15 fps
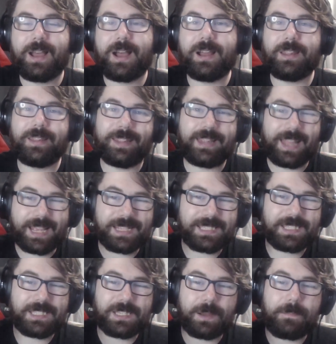
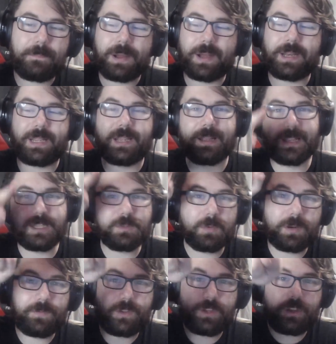unless
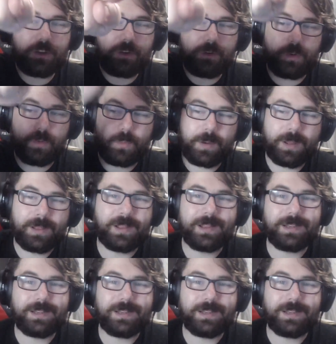one of you